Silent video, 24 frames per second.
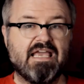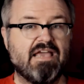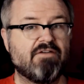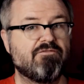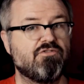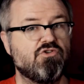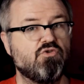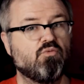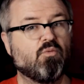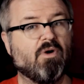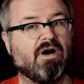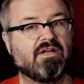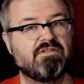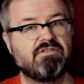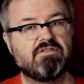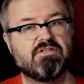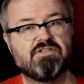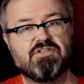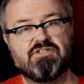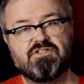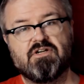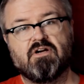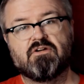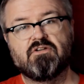If you want to
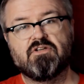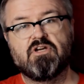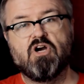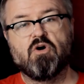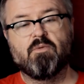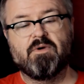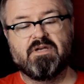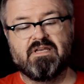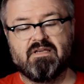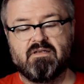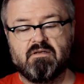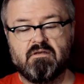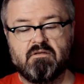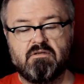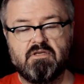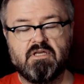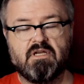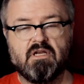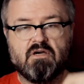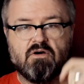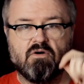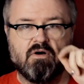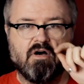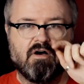start going, you
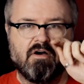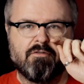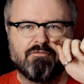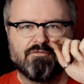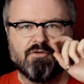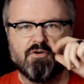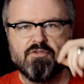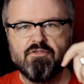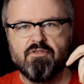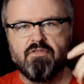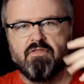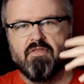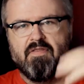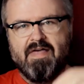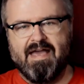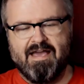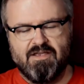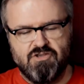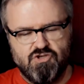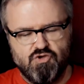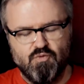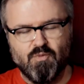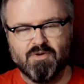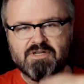know, further than
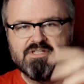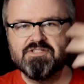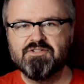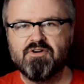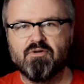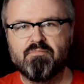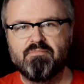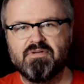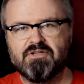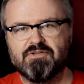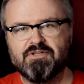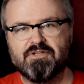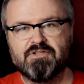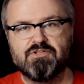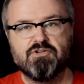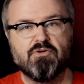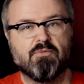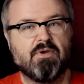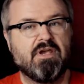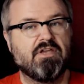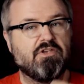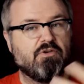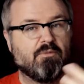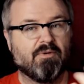that, you want to start building terrain.